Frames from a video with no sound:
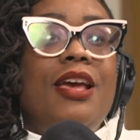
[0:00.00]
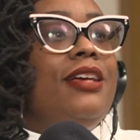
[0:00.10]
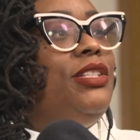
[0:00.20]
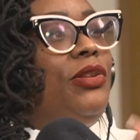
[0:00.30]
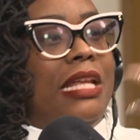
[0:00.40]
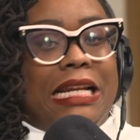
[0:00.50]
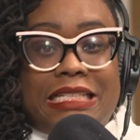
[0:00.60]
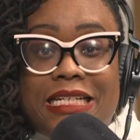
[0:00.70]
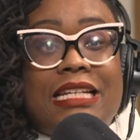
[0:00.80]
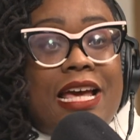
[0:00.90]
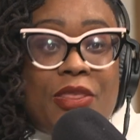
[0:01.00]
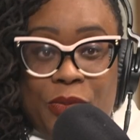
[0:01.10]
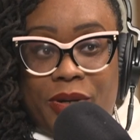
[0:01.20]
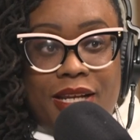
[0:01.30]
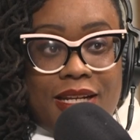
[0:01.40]
So then I did another
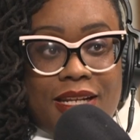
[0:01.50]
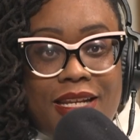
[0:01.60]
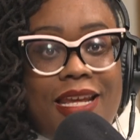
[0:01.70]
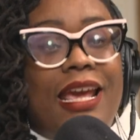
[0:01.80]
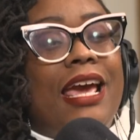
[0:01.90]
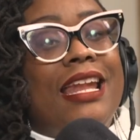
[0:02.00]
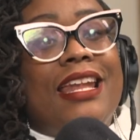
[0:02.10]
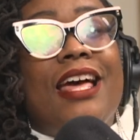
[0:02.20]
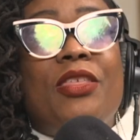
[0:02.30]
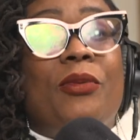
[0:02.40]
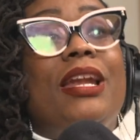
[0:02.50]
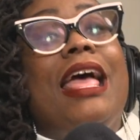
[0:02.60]
one and another one.